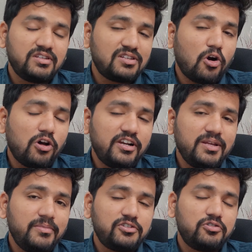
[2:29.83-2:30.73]
This
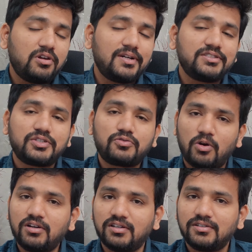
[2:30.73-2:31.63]
already makes your answer
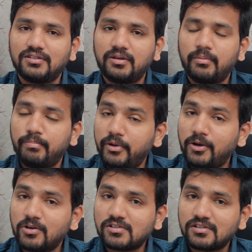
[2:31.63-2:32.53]
stronger
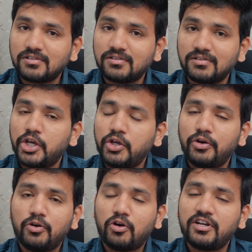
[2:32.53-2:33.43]
because
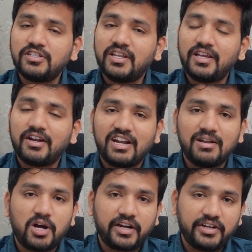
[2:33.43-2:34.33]
you are not designing a
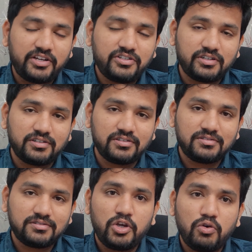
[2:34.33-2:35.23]
random architecture.
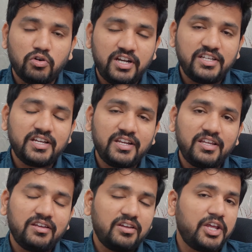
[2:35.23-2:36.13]
You are
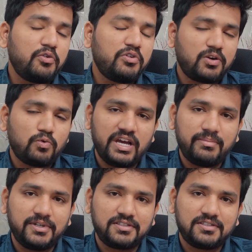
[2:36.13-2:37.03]
designing around
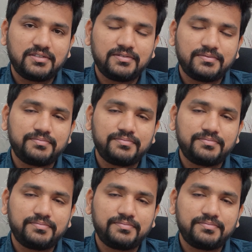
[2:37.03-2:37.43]
requirements.